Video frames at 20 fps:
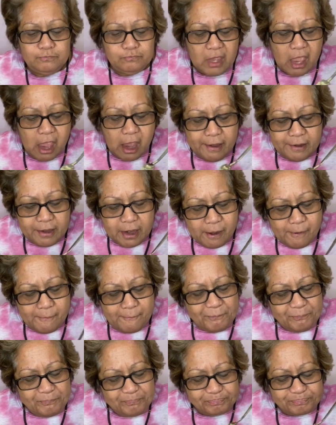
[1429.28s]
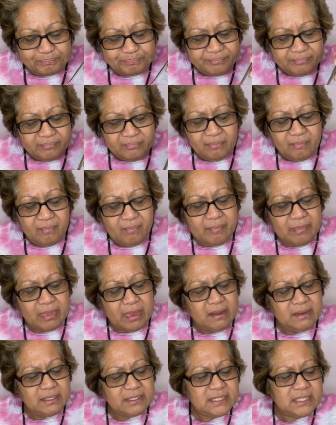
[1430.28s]
And
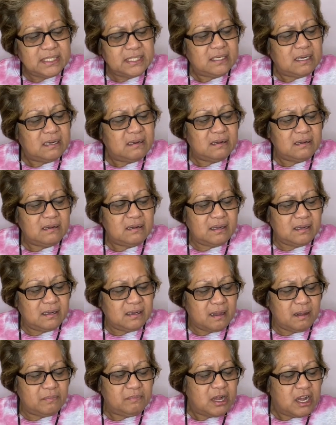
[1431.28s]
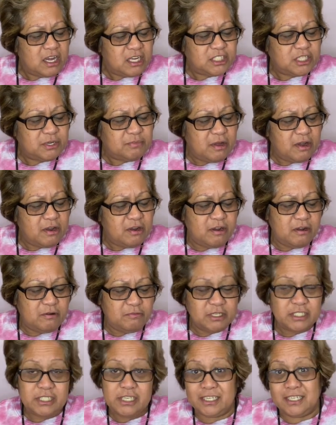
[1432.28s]
I said, I'm going tomorrow. I
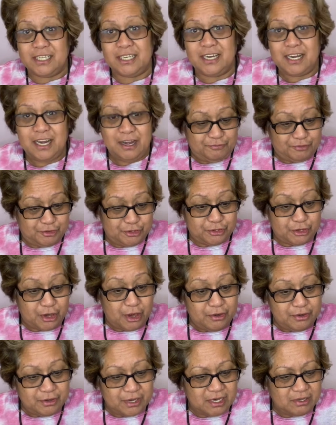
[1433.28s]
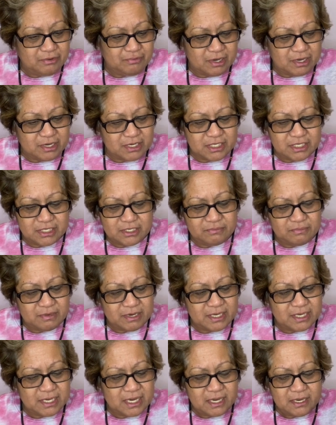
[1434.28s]
wish I didn't have to go. That's what I said to my
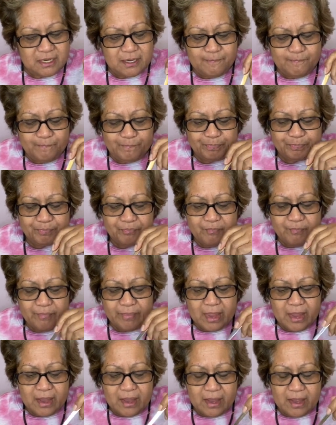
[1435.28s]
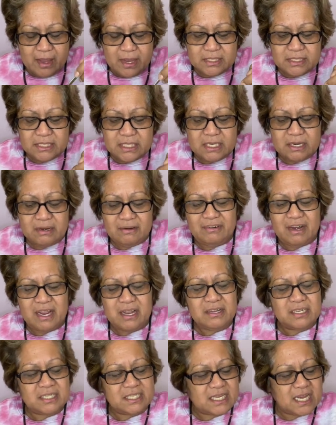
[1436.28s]
dad. I said, I'd
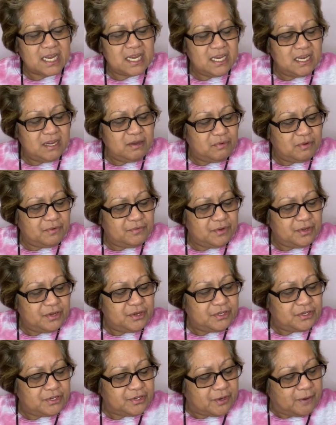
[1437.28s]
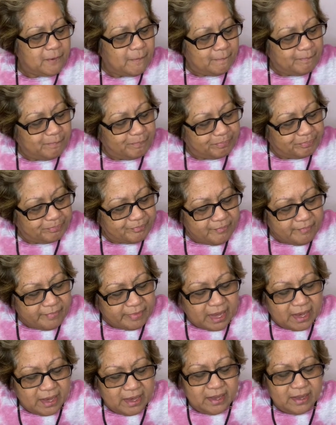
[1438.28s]
rather stay here with you two.
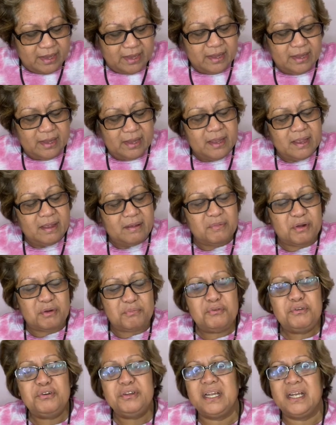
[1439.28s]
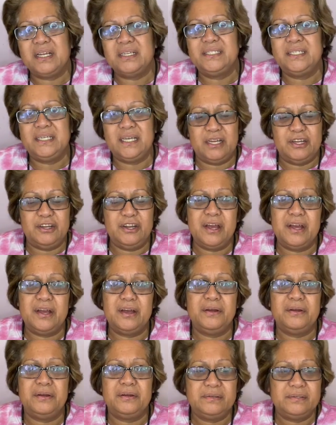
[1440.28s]
And my poor dad said,
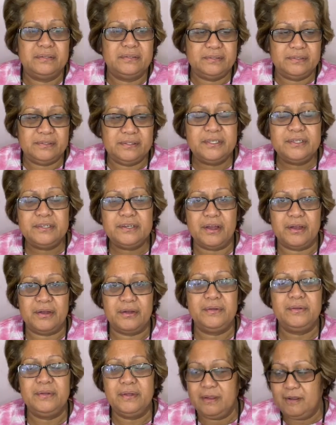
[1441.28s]
nah, you go.